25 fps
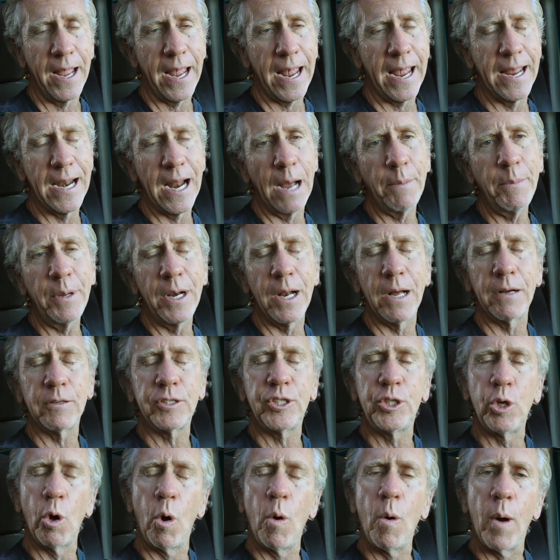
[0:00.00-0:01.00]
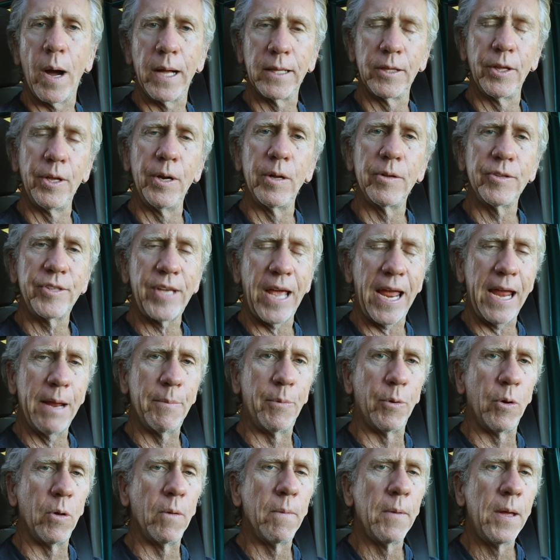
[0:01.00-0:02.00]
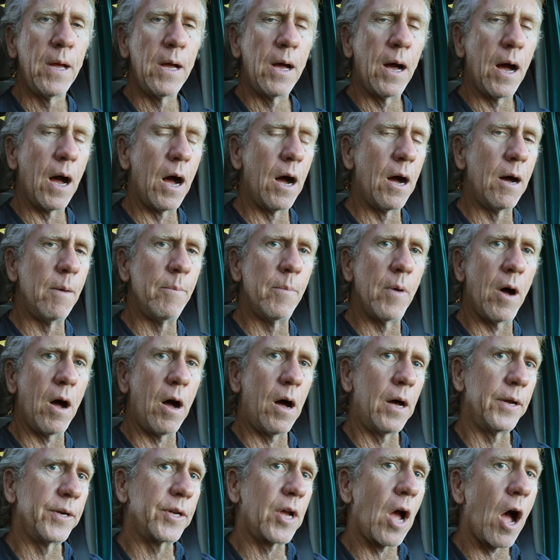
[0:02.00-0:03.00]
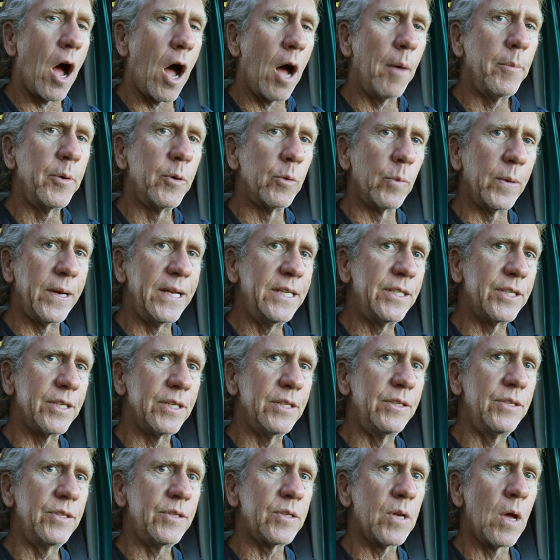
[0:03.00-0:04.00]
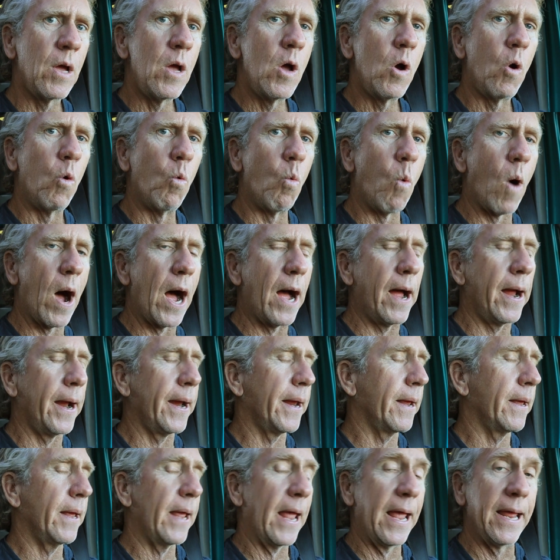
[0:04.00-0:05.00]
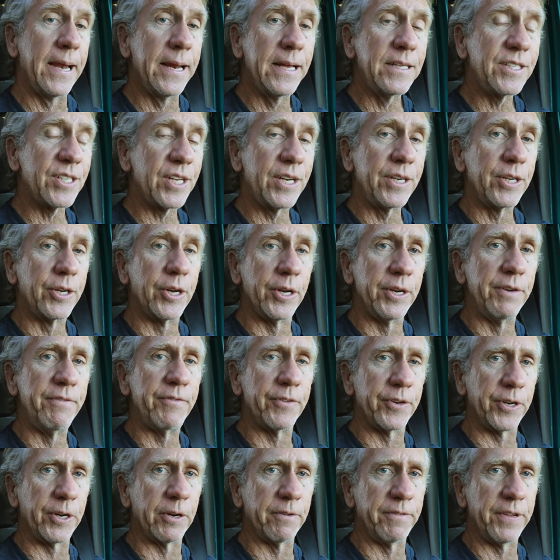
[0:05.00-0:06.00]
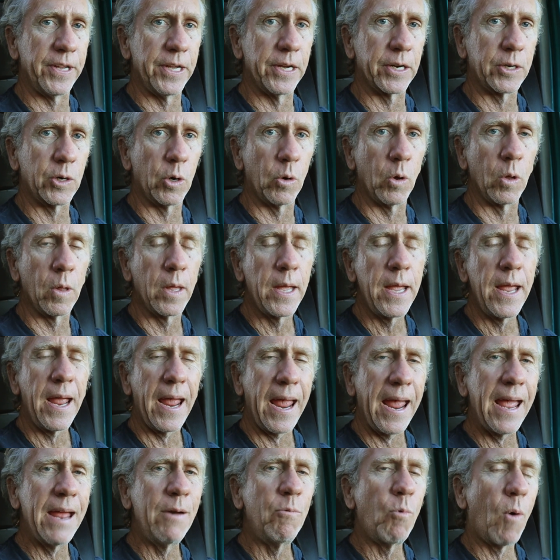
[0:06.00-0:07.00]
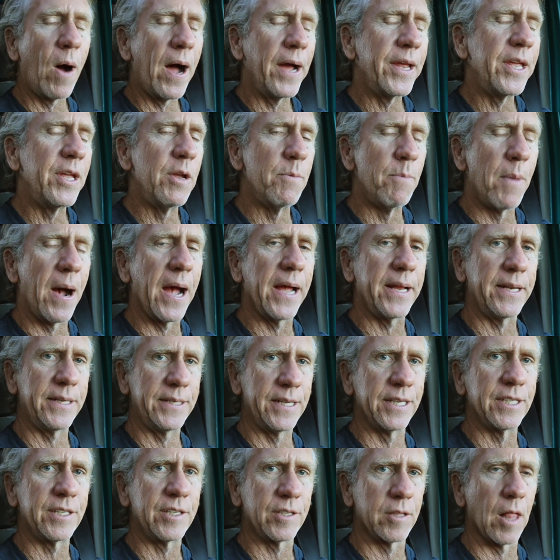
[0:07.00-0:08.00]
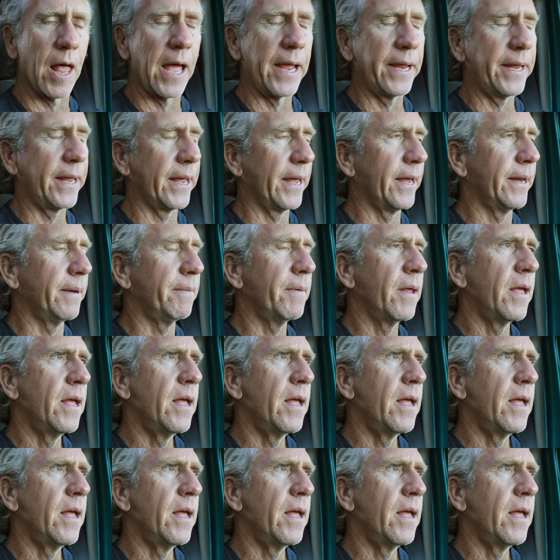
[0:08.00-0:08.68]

and I'm going to show a little table on common reasons why it isn't good for your vehicle and why you might dislike it.